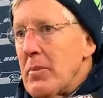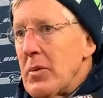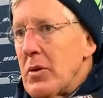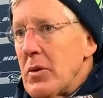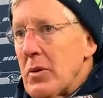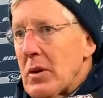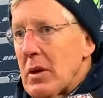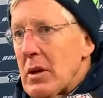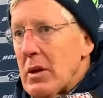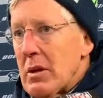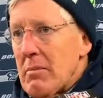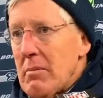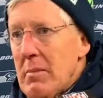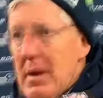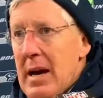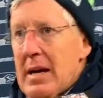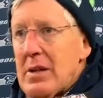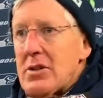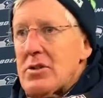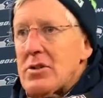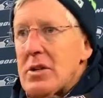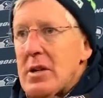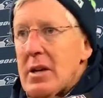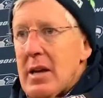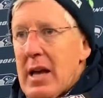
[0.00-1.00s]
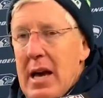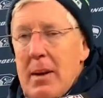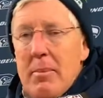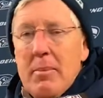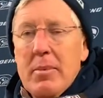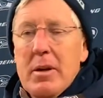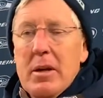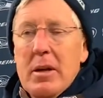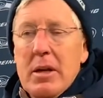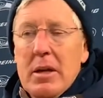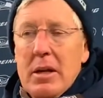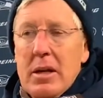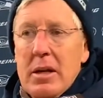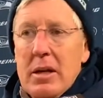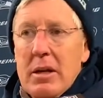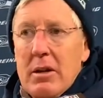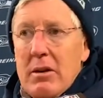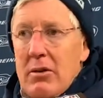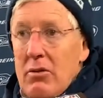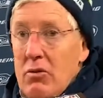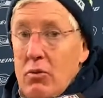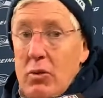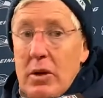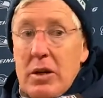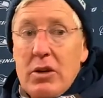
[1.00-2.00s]
you can imagine it happening again,
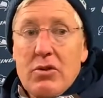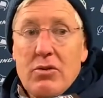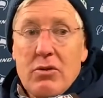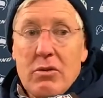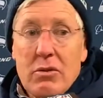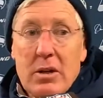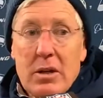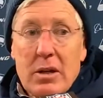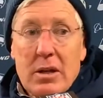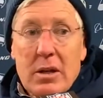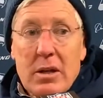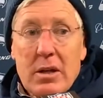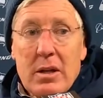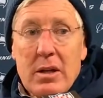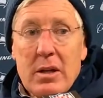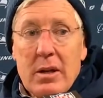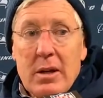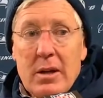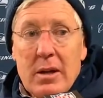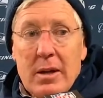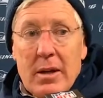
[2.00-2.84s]
because we surely did.